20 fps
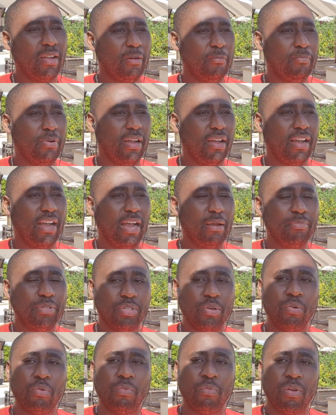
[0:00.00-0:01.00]
But I'm
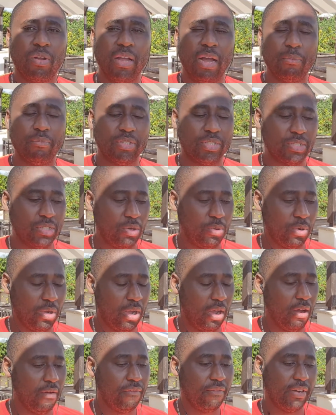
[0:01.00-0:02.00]
so
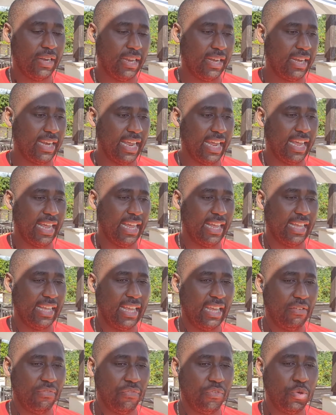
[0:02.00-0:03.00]
confident that
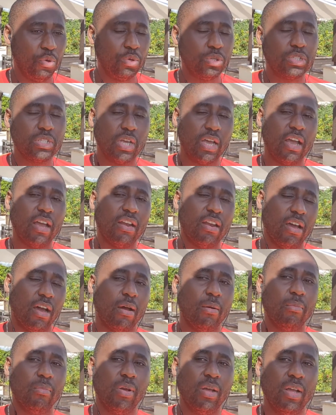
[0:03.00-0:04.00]
if you turn
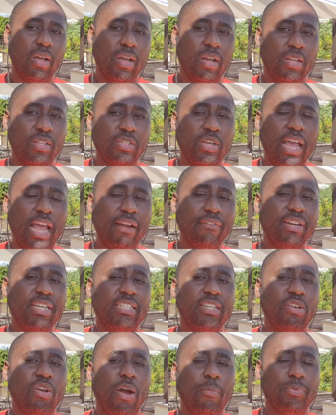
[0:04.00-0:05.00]
up to every
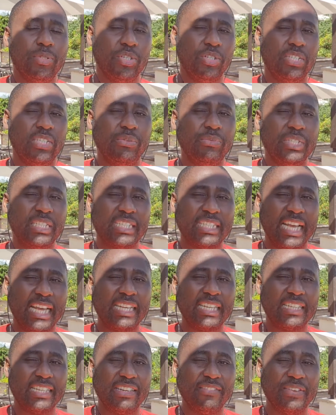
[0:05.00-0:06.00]
single opportunity
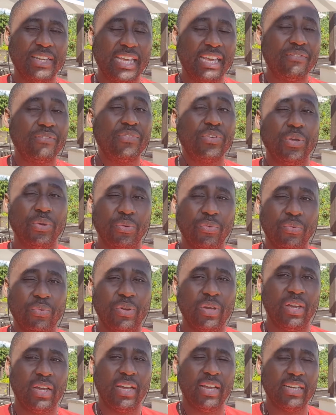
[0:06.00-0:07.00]
we give you,
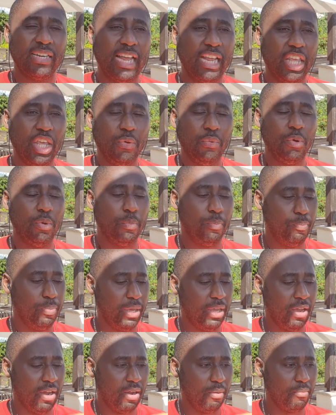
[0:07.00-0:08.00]
that you will
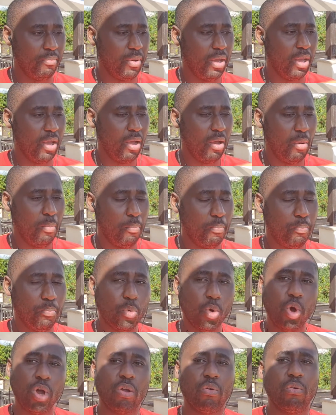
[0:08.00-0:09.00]
become
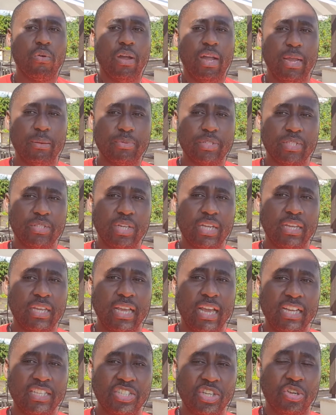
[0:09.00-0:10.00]
more equipped to
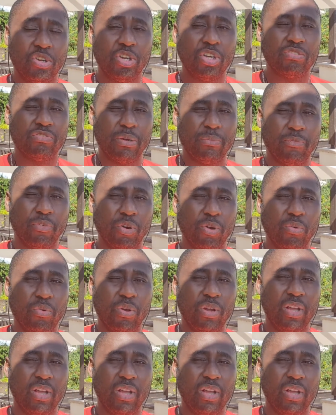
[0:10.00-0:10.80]
execute your dream role,